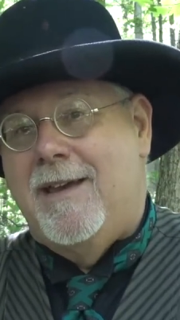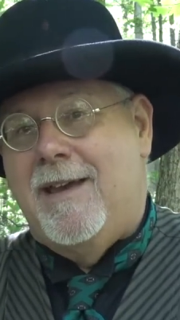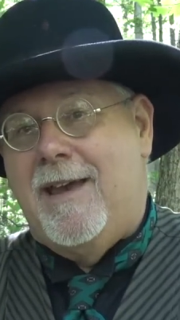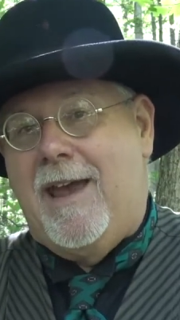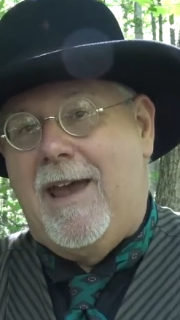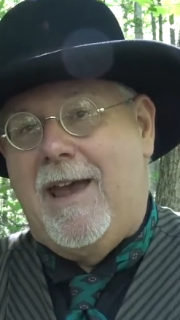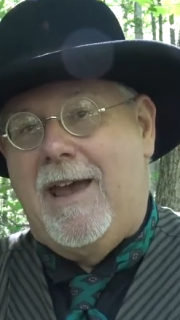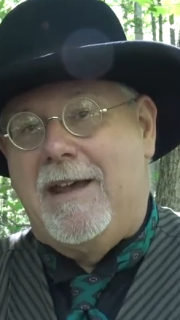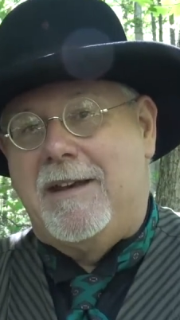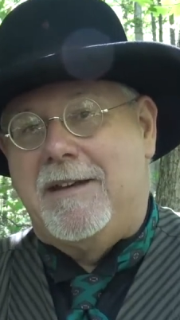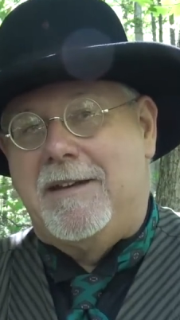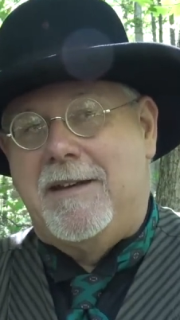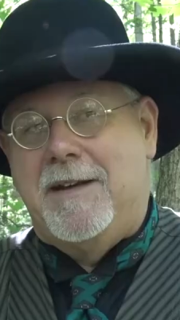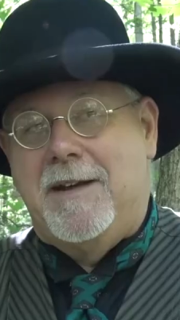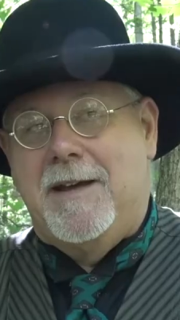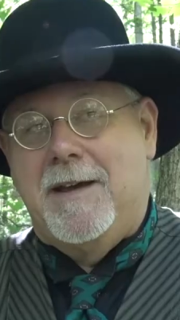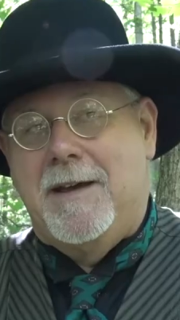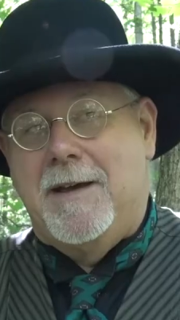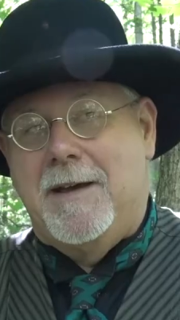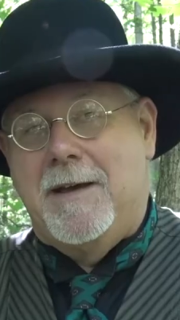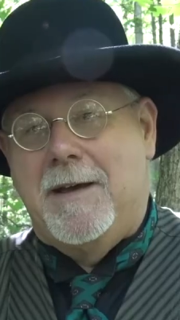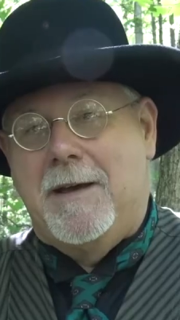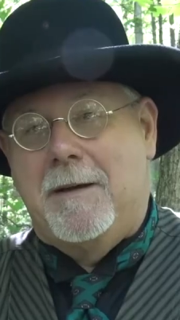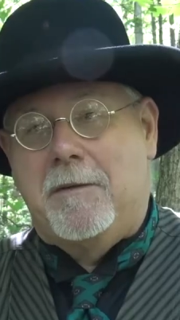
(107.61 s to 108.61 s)
And
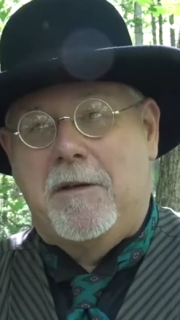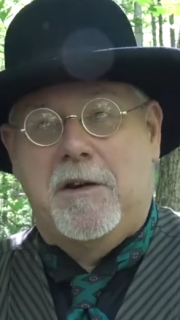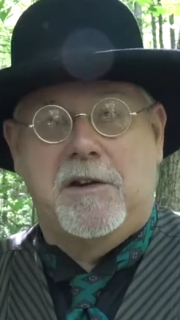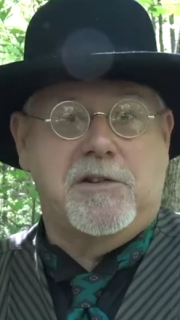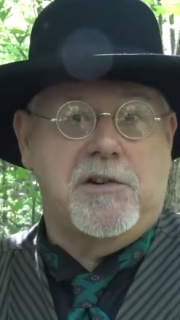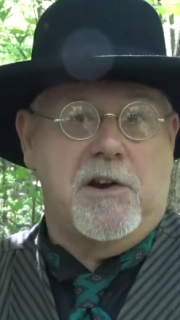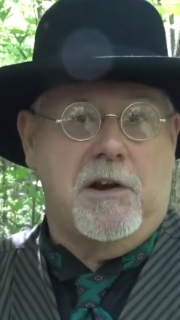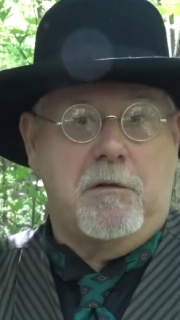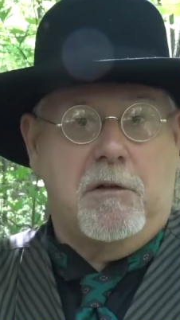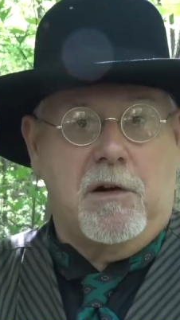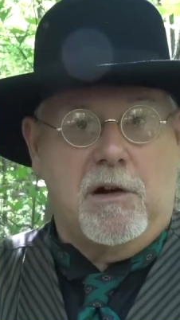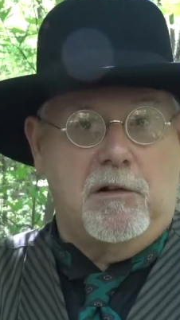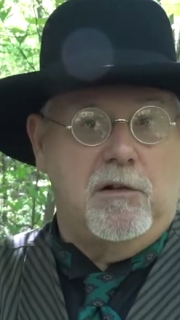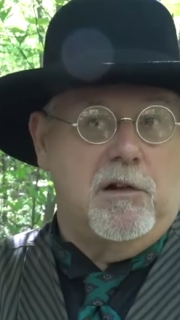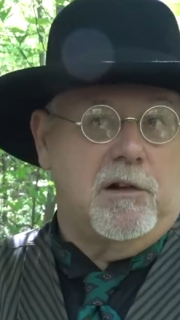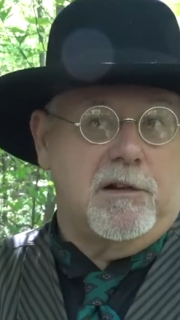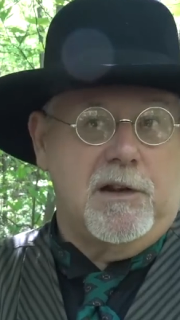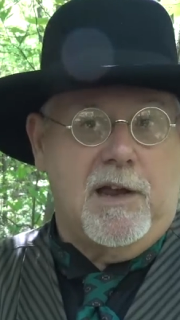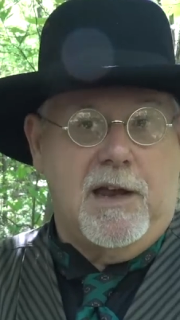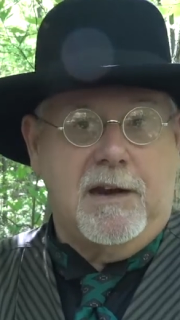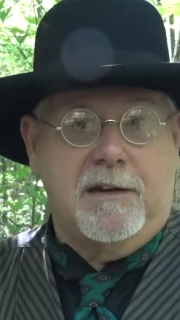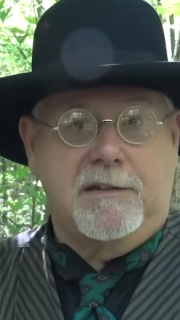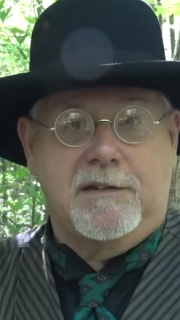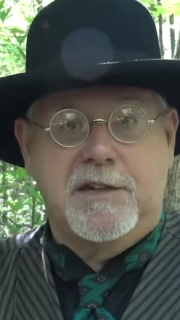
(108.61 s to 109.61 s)
uh, I'm going to show you what it looked
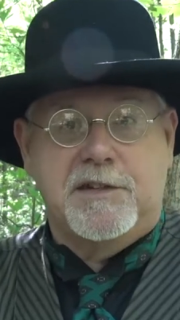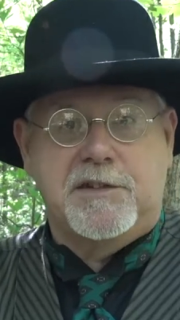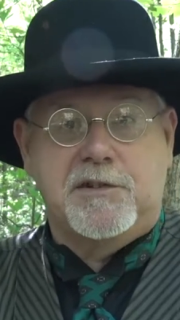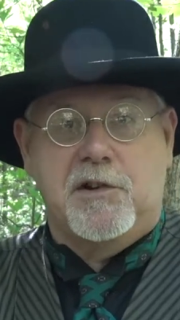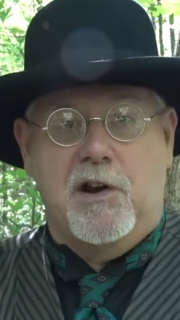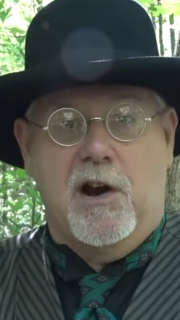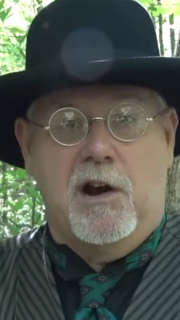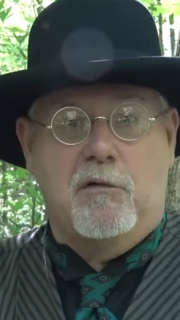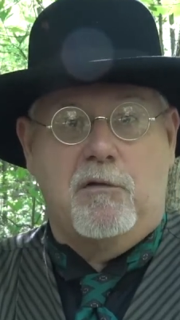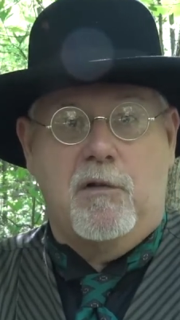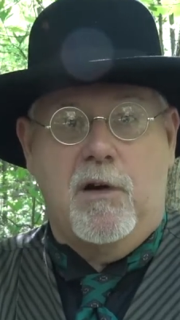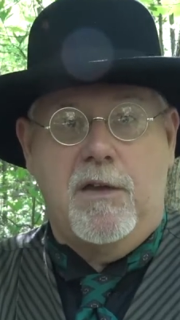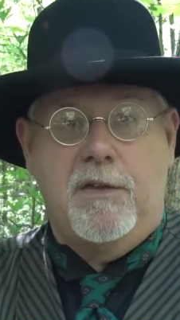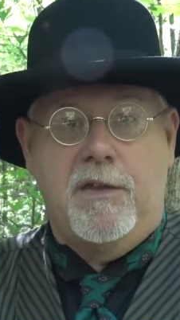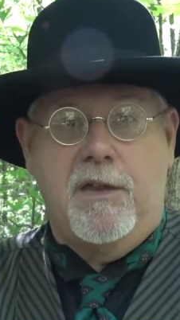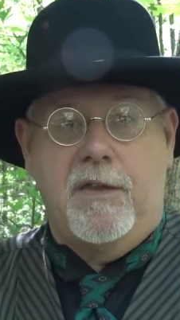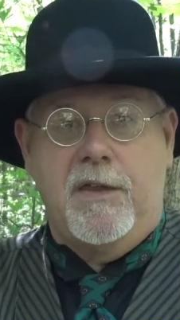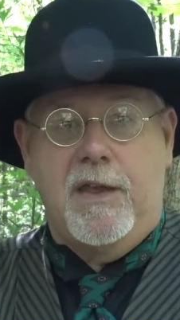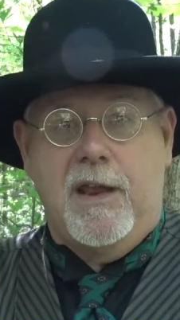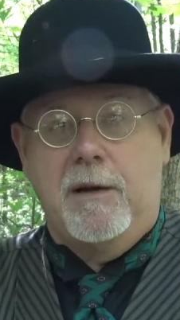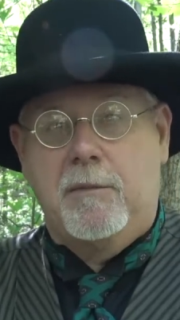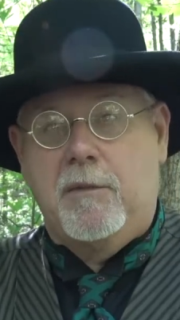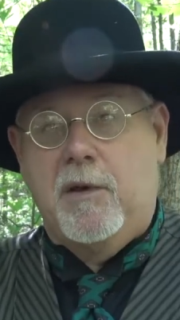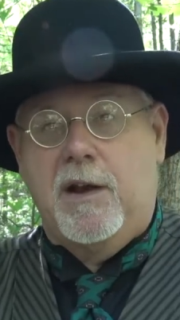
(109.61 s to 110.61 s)
like to start with,
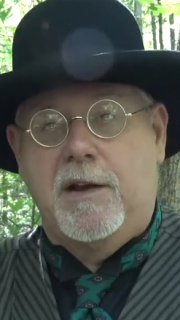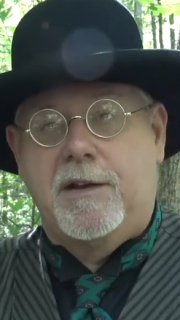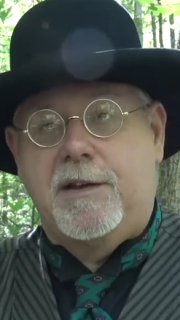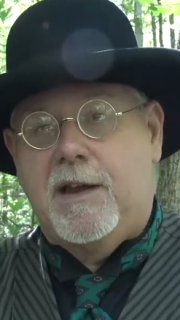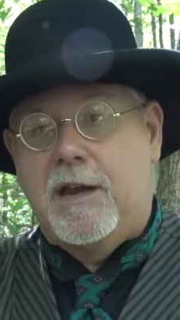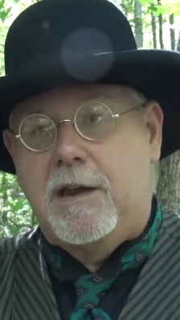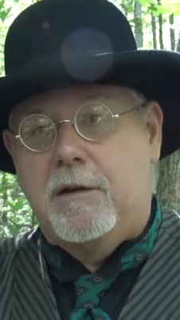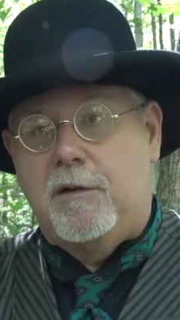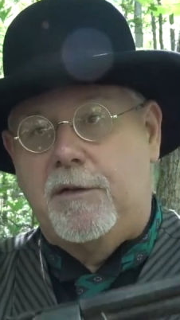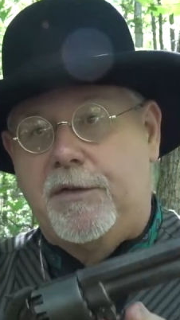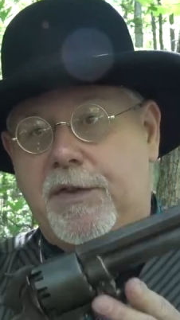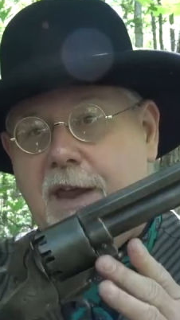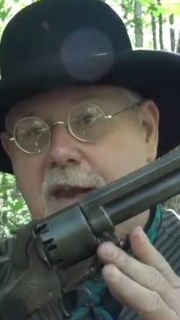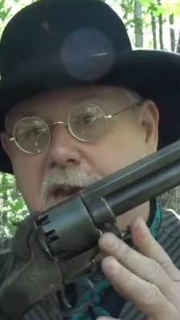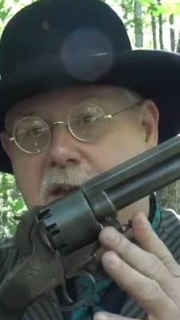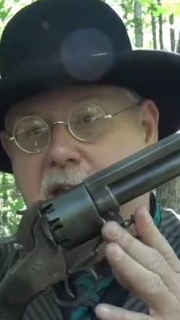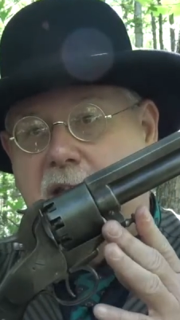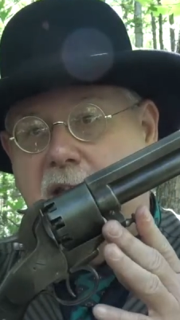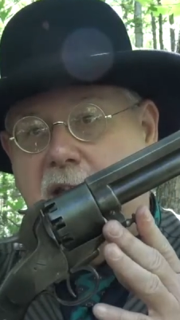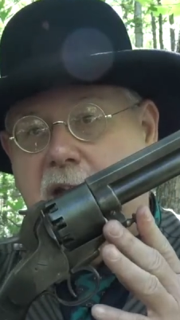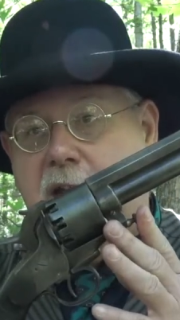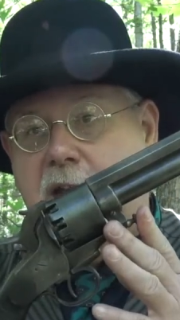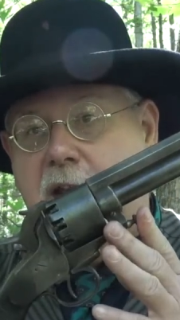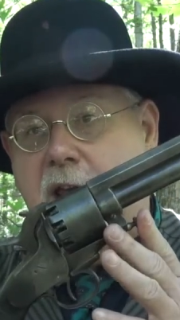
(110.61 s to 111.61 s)
and then I'm going to tell you what they
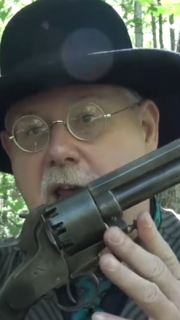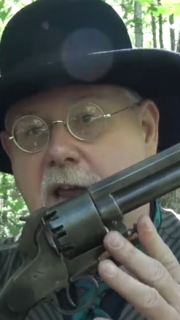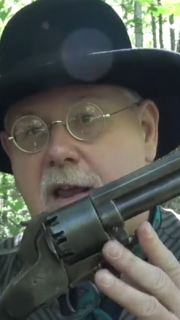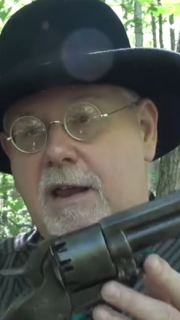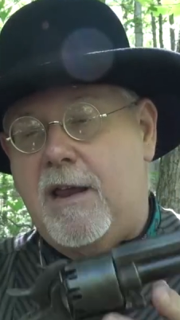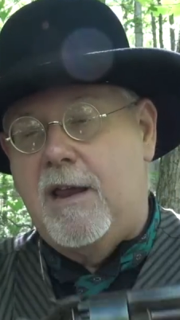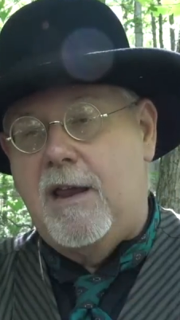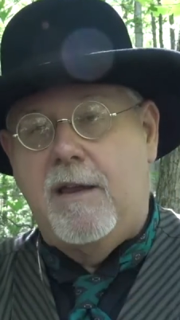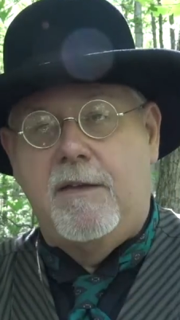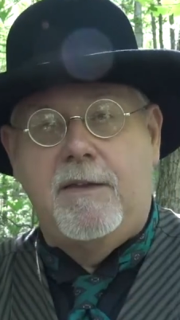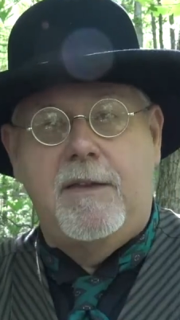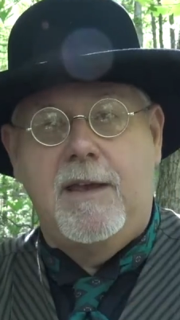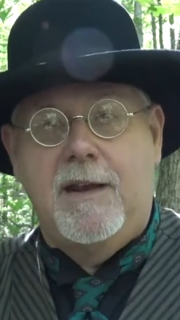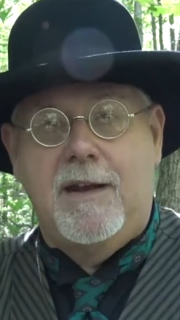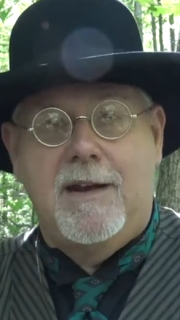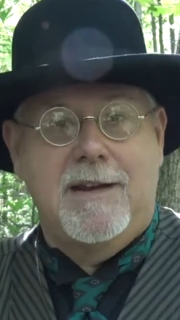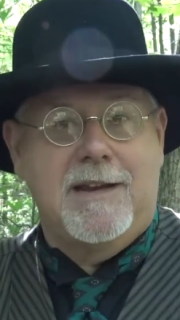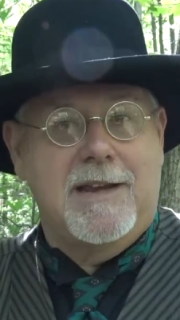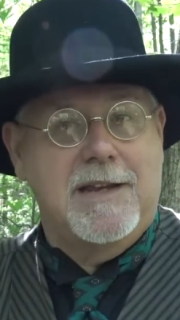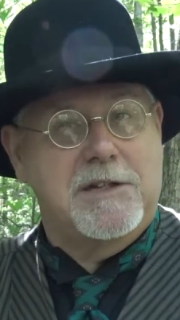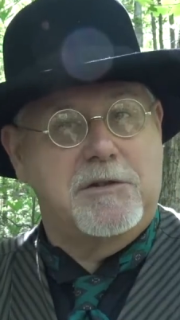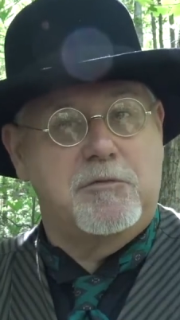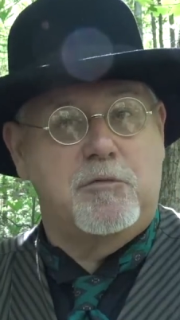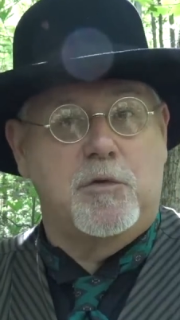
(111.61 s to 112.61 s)
did, and then
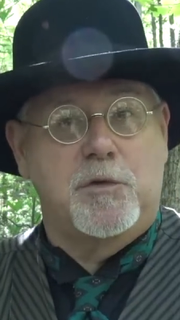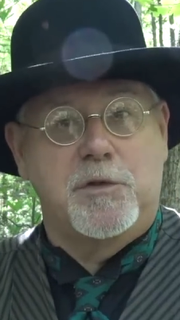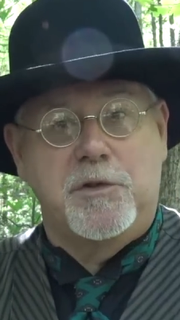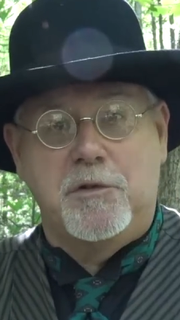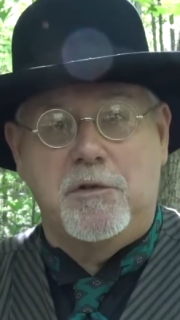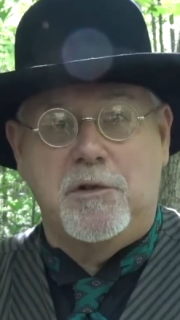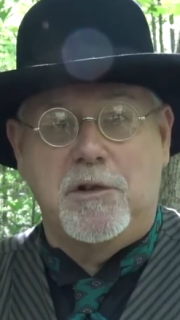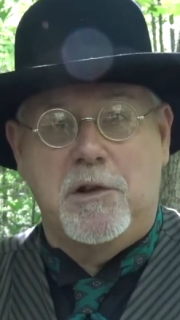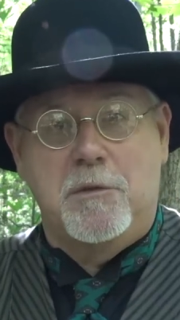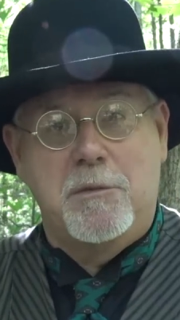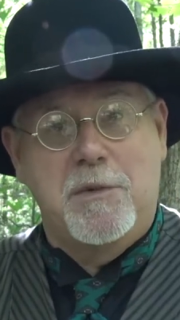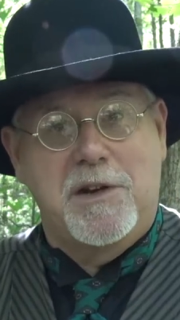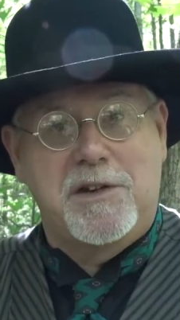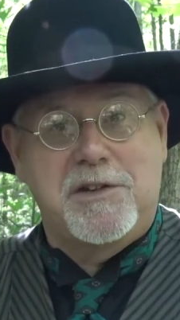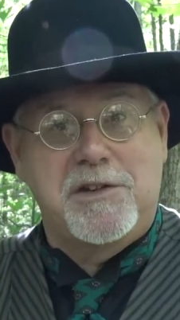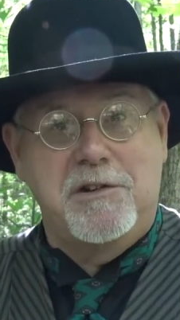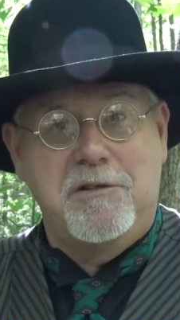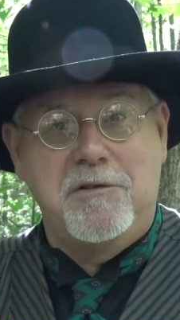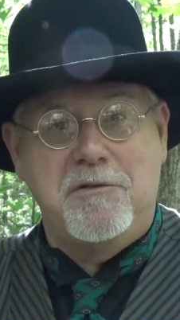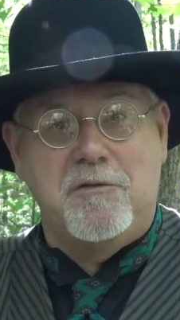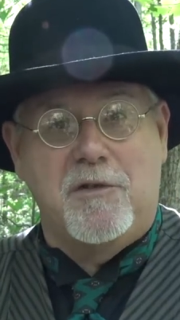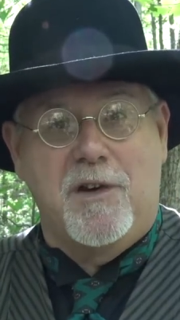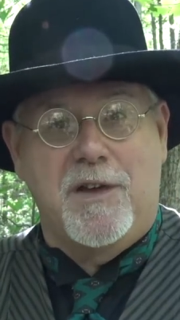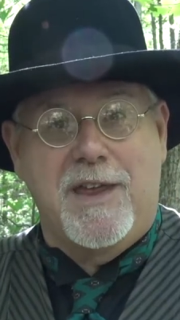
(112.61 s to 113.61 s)
I guess we'll do a little bit of
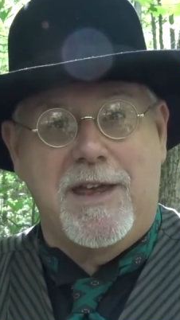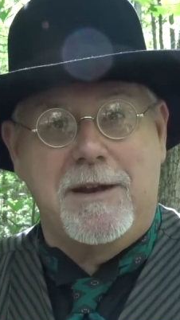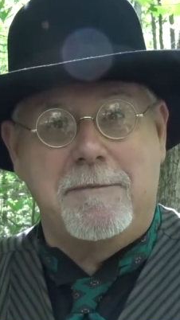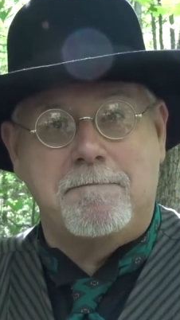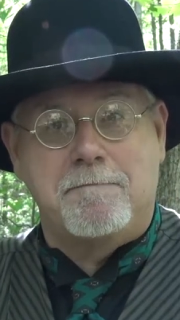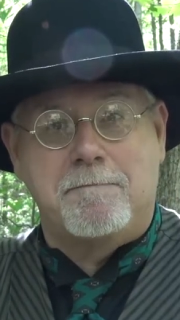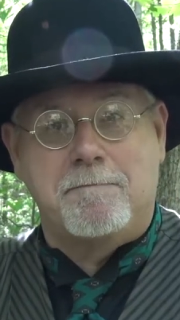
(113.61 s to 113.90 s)
shooting with it.